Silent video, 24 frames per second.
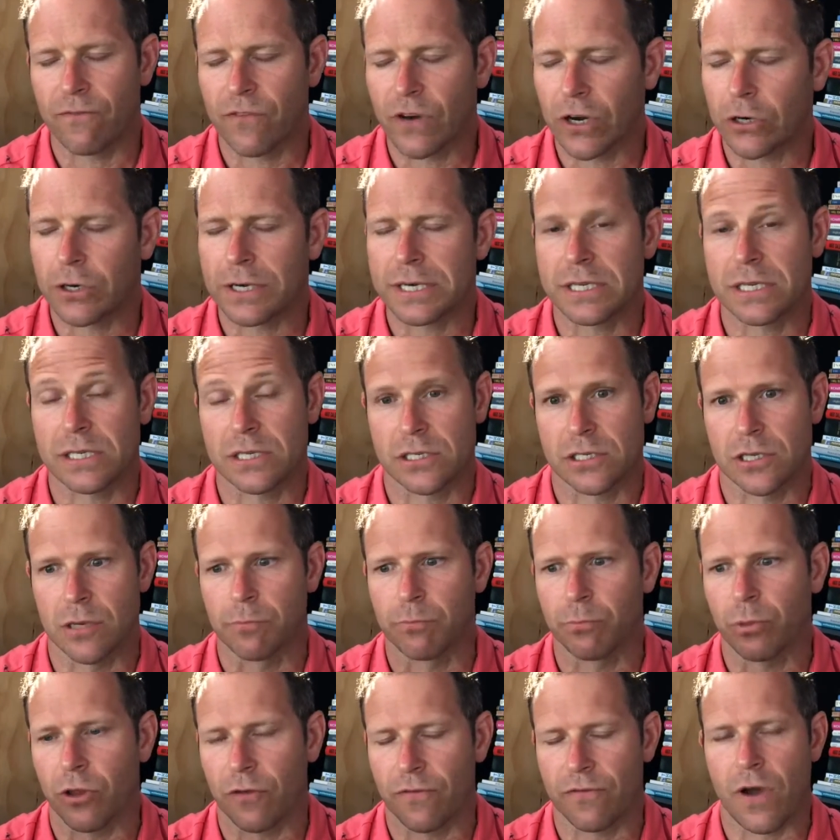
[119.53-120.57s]
very
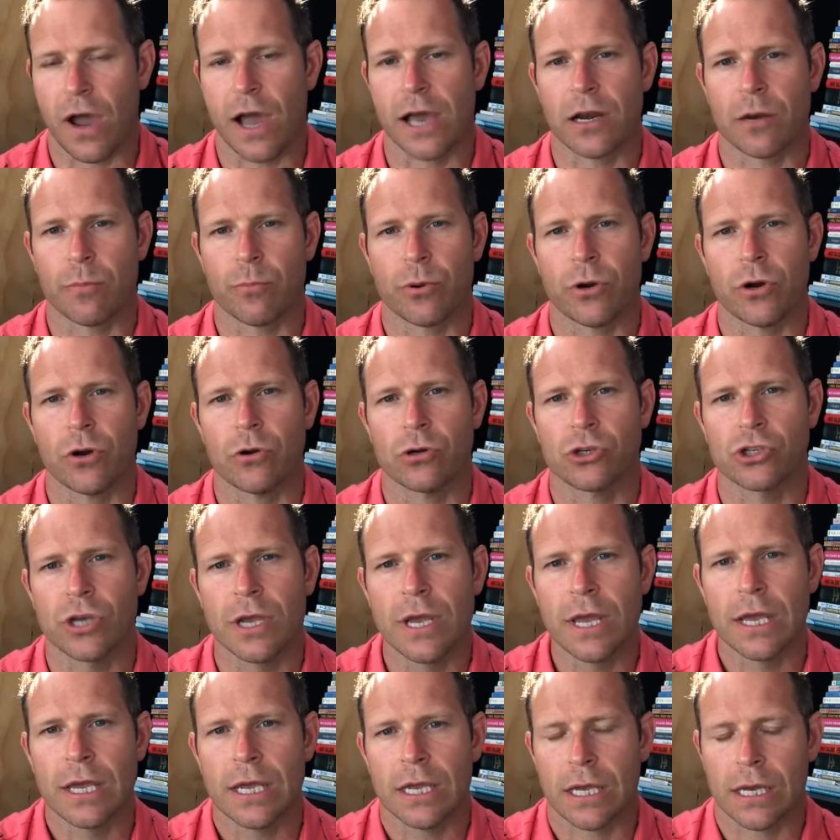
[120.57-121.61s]
simplified approach
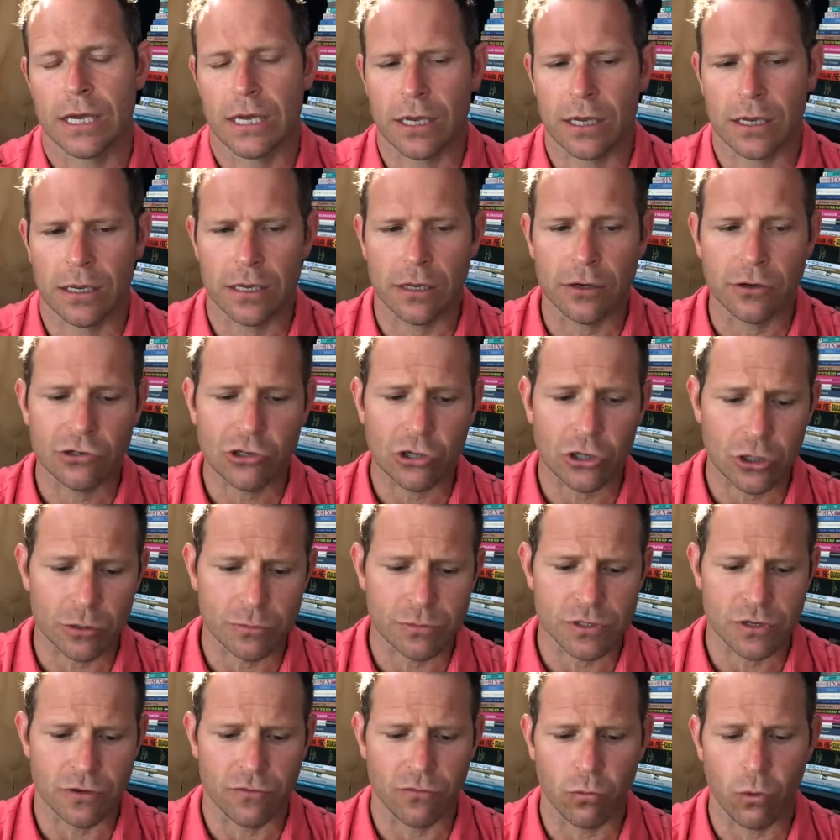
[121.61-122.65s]
in
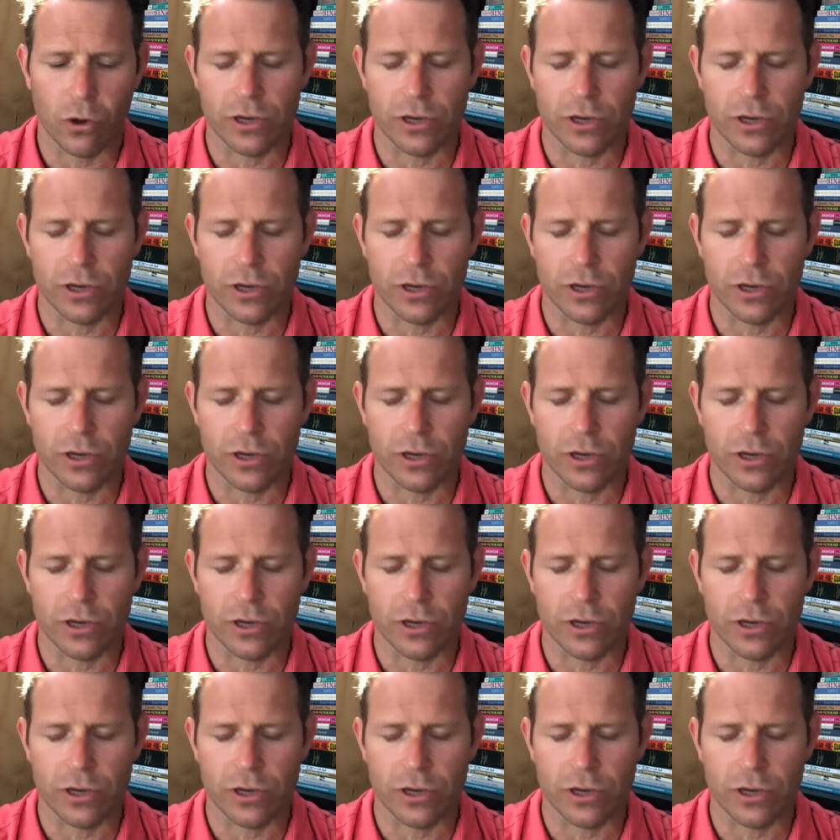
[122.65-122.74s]
terms of